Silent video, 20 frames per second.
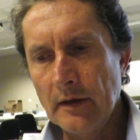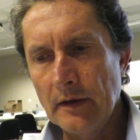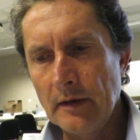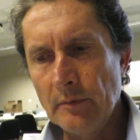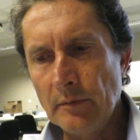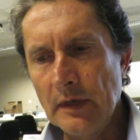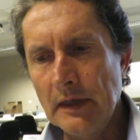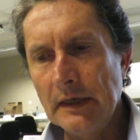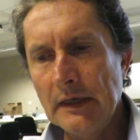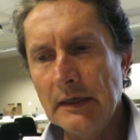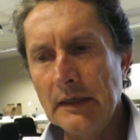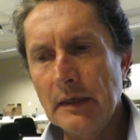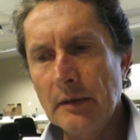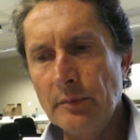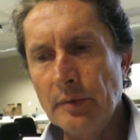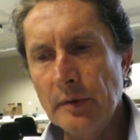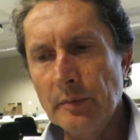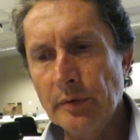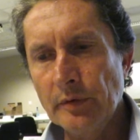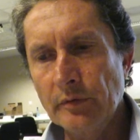Immediately
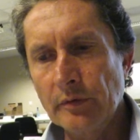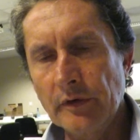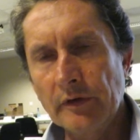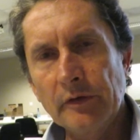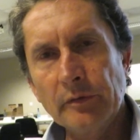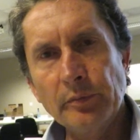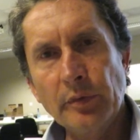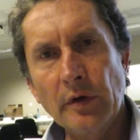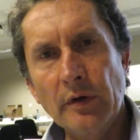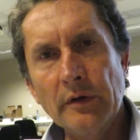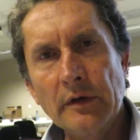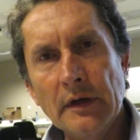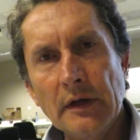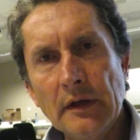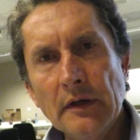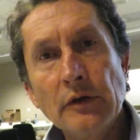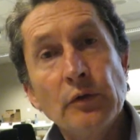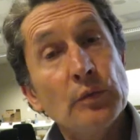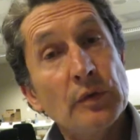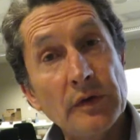people respond
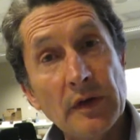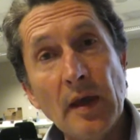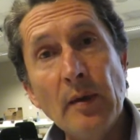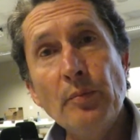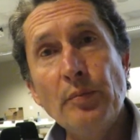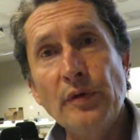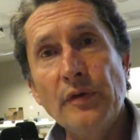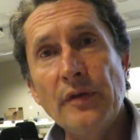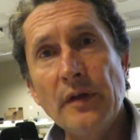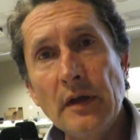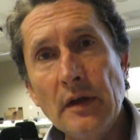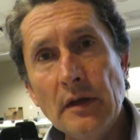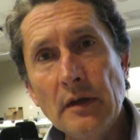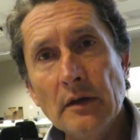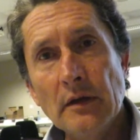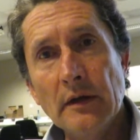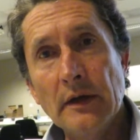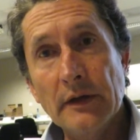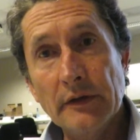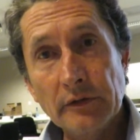either with empathy,
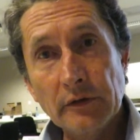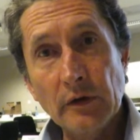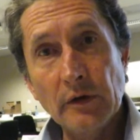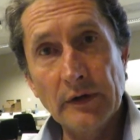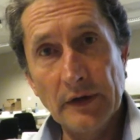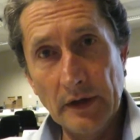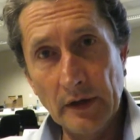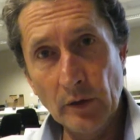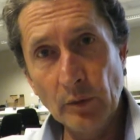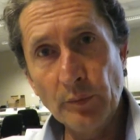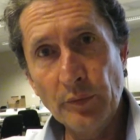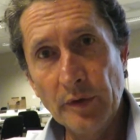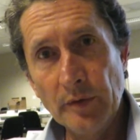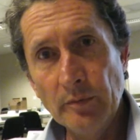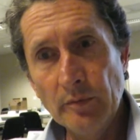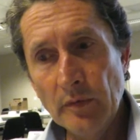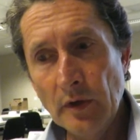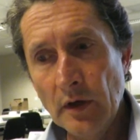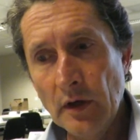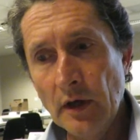let's go and help
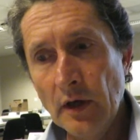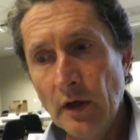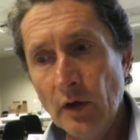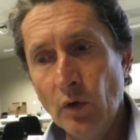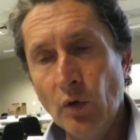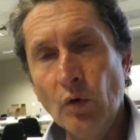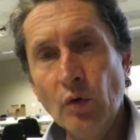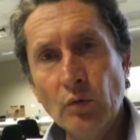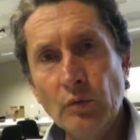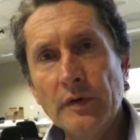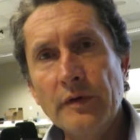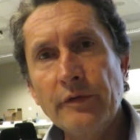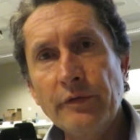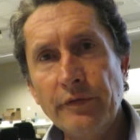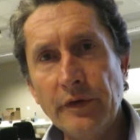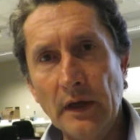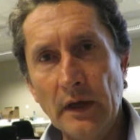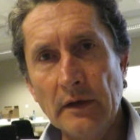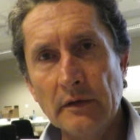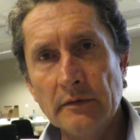them, or with
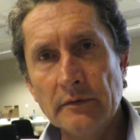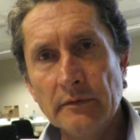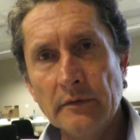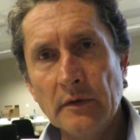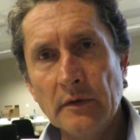fear.